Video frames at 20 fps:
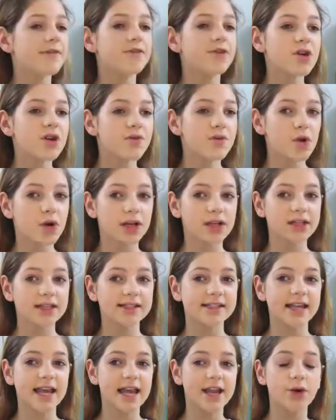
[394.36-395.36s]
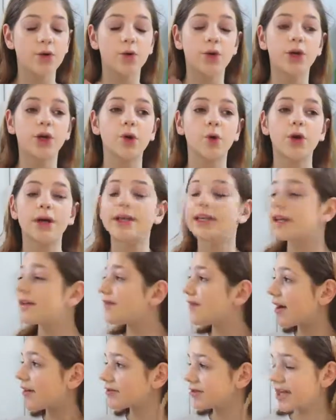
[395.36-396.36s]
If you have oily skin or an
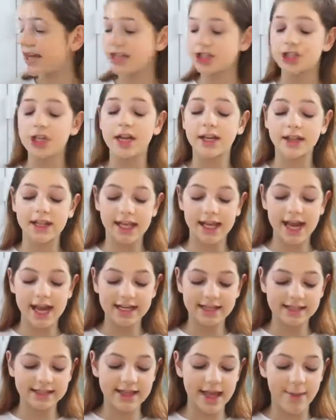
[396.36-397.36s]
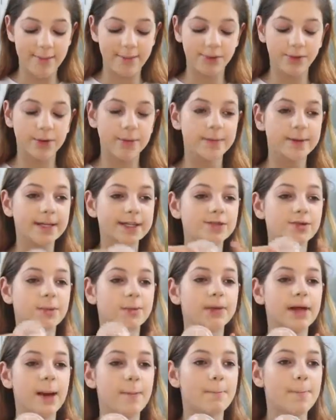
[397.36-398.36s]
oily foundation, the next step would be to
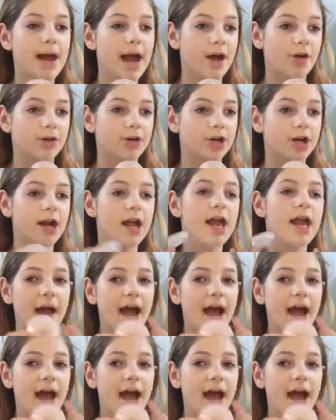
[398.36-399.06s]
apply powder.